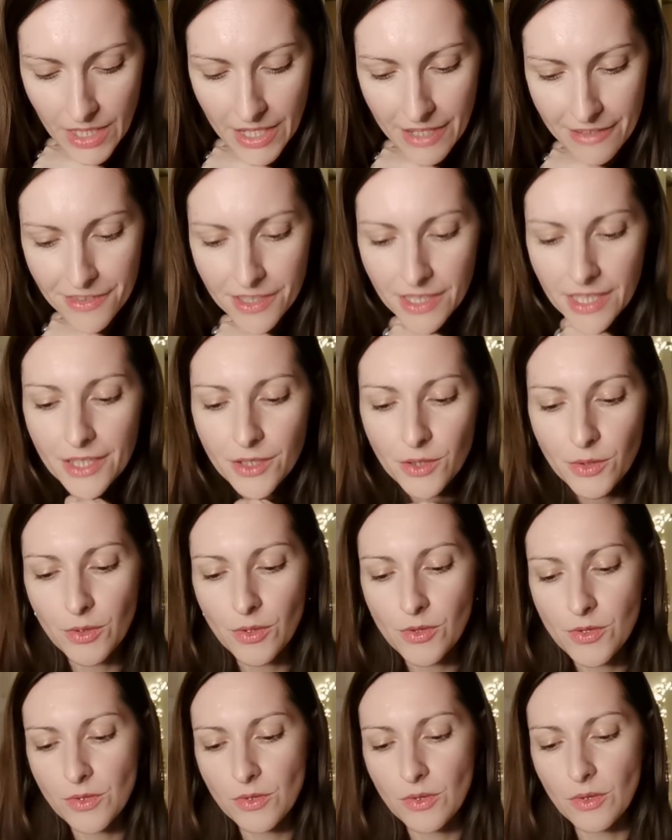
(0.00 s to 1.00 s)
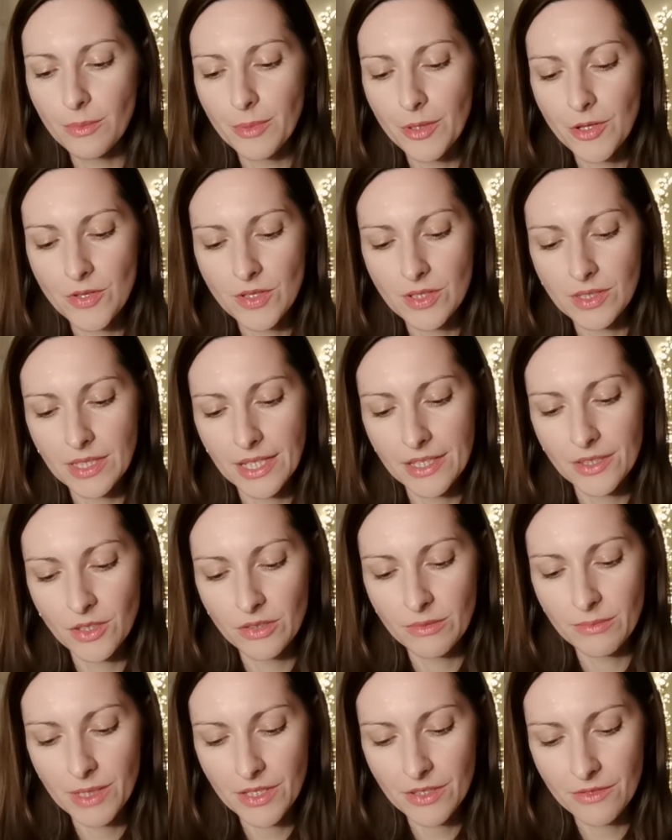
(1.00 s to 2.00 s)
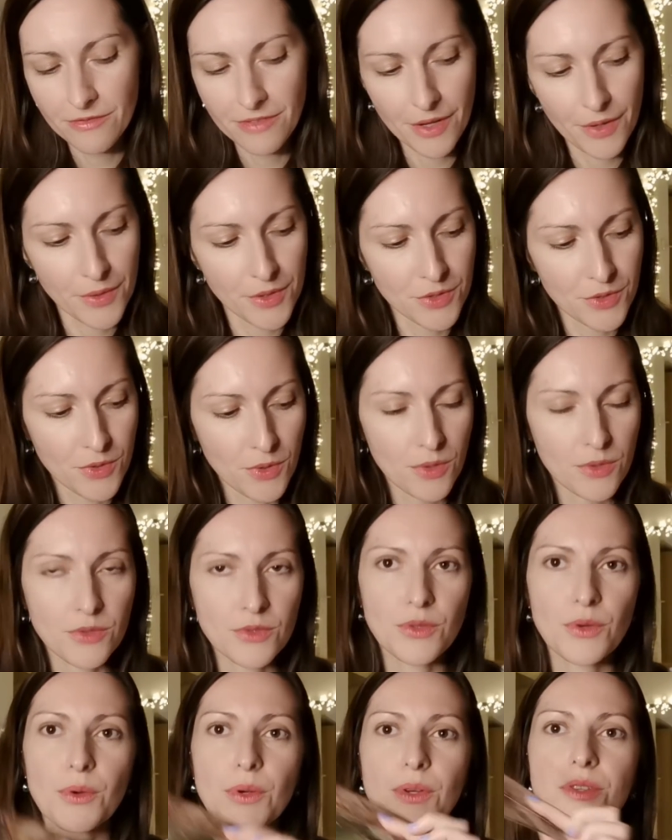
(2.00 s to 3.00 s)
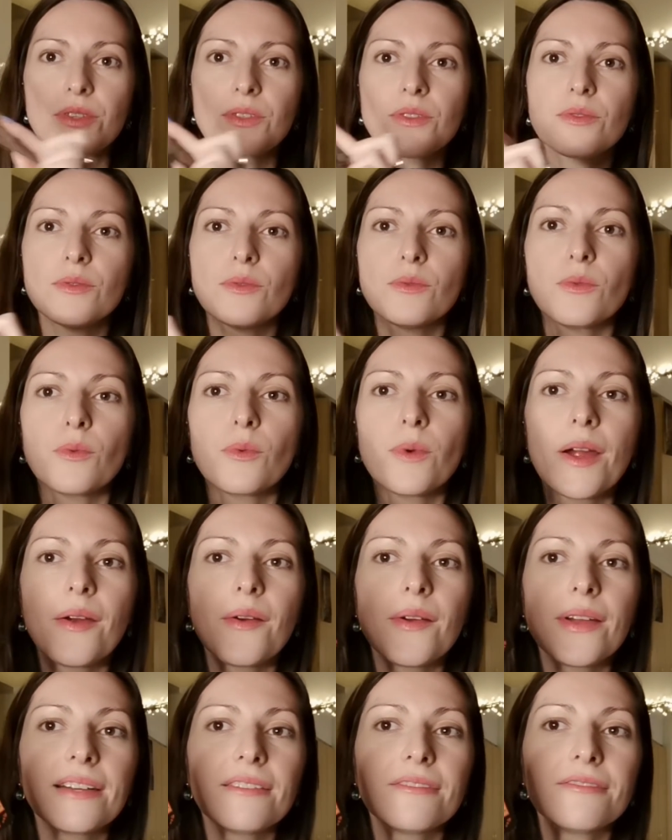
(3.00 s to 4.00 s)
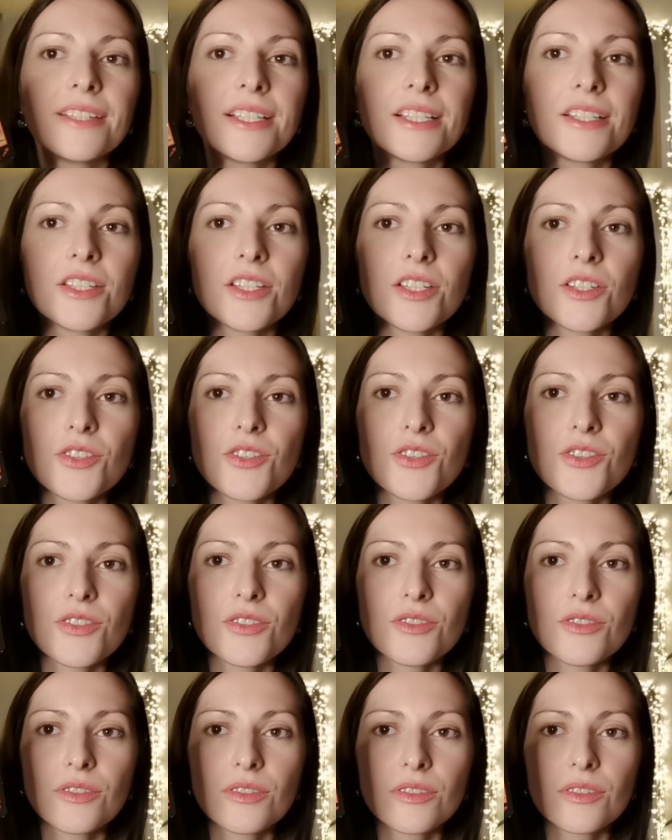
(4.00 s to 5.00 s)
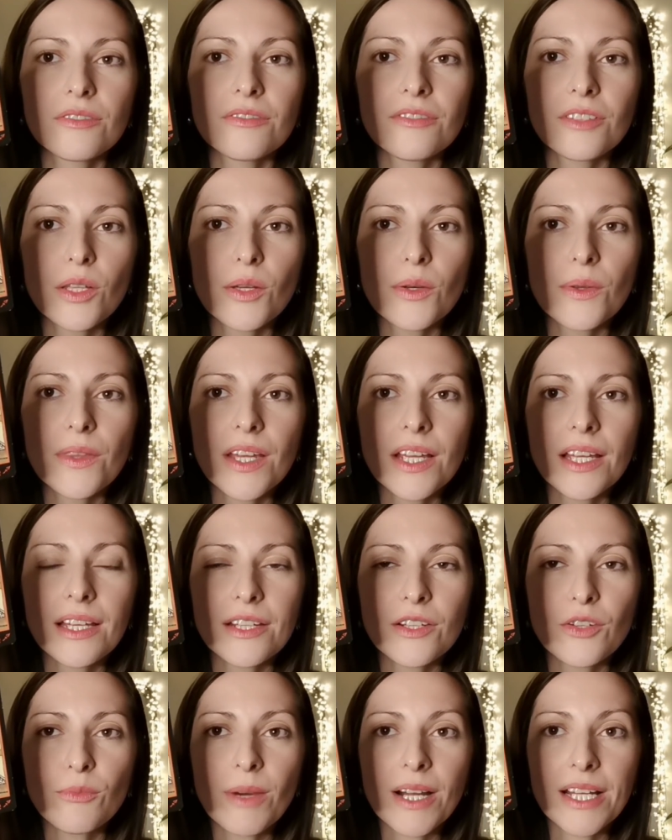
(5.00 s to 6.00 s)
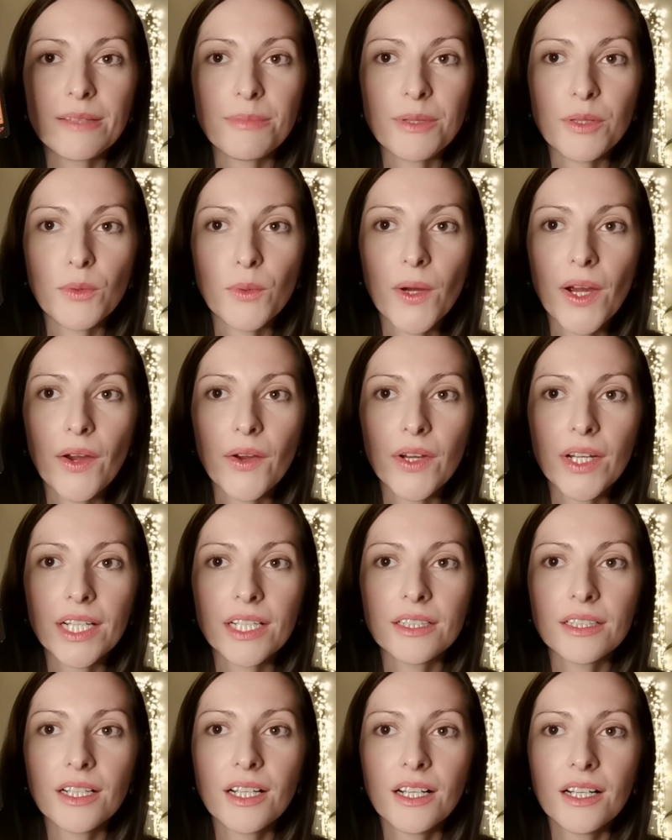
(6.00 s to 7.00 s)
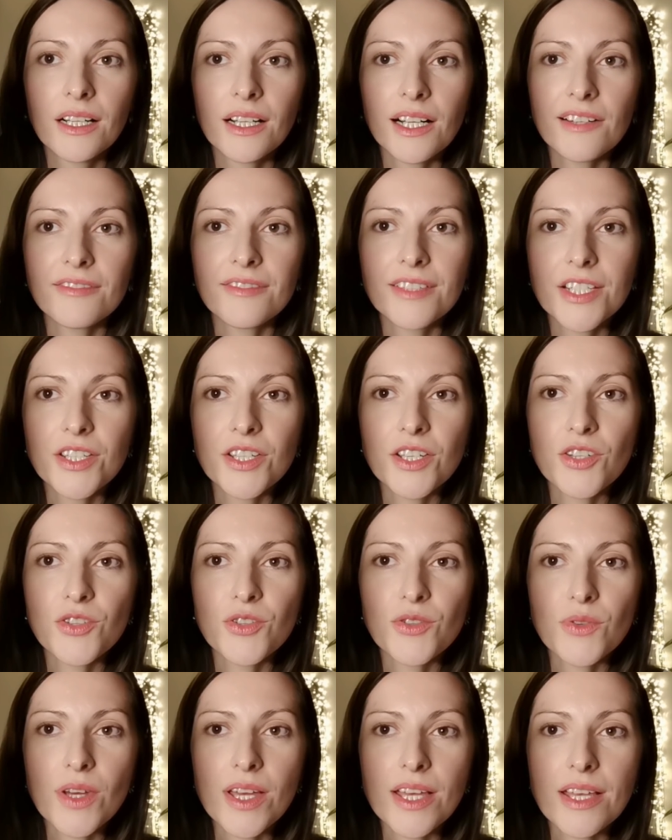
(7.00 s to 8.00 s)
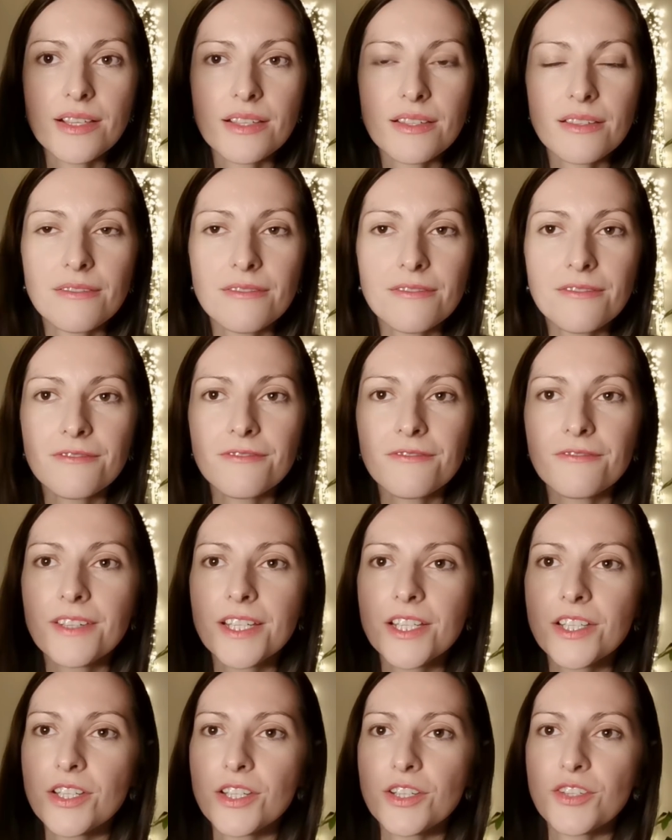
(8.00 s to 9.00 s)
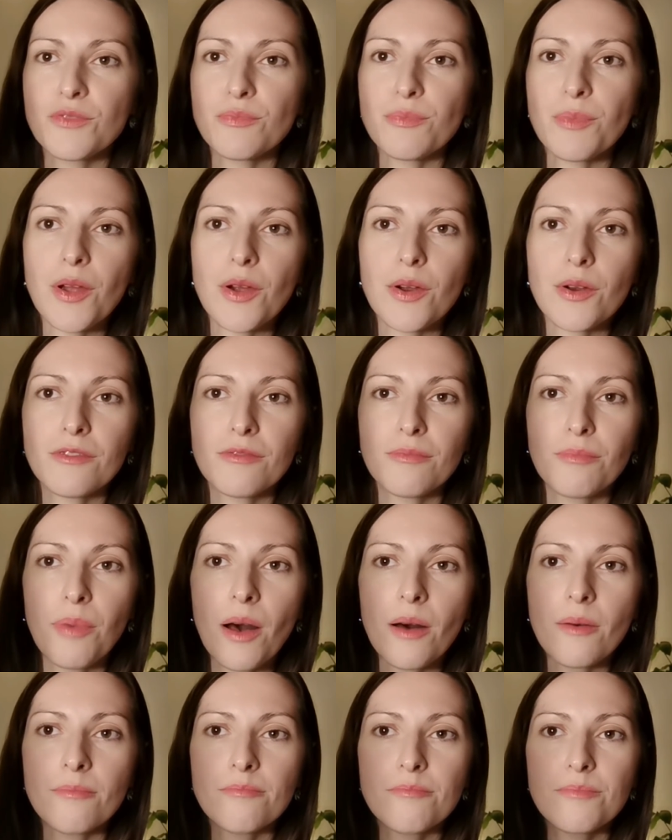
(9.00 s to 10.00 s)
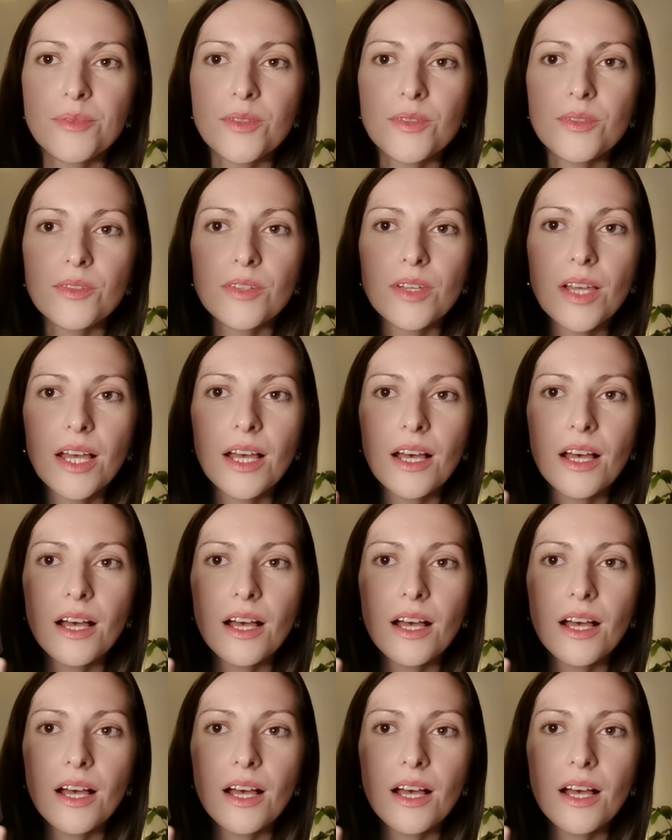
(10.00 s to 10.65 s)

I feel like you're also a person that could be very drawn towards wearing vintage clothing, and you might be wearing a vintage dress, a vintage pair of pumps.